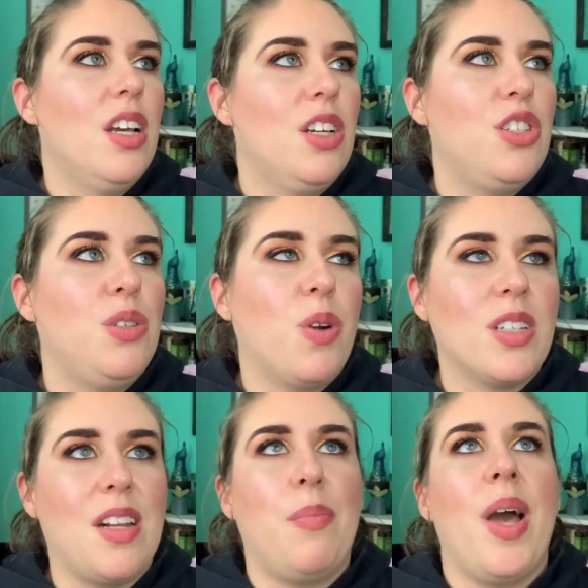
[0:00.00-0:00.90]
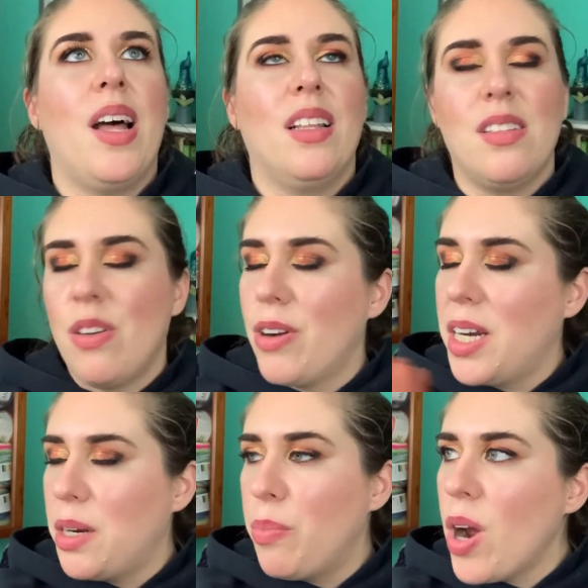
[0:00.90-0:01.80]
she works on a palette that's already
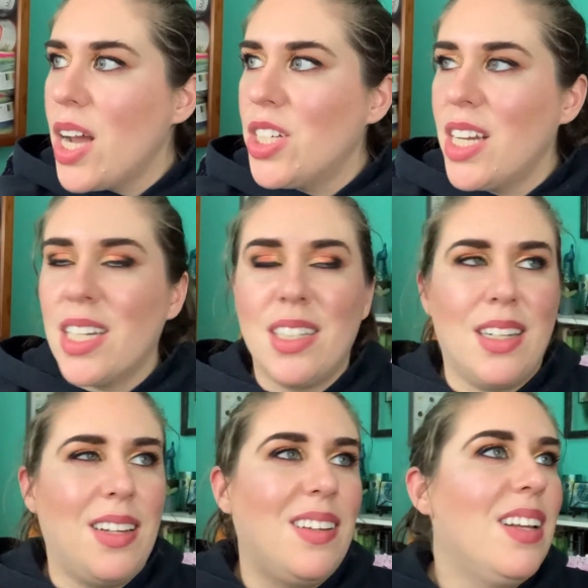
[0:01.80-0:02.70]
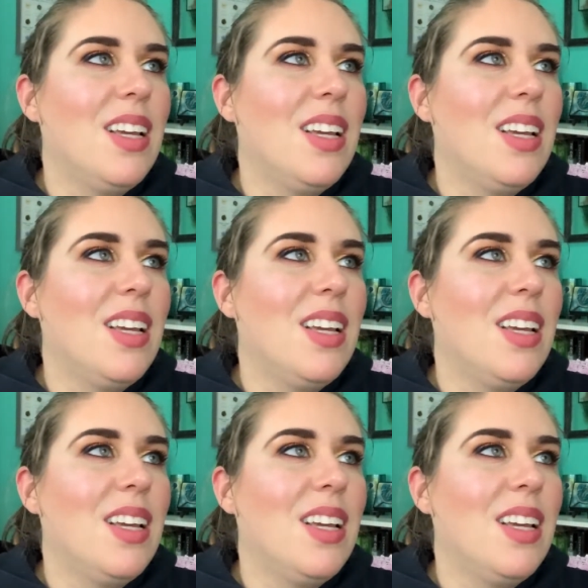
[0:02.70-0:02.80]
in a project, and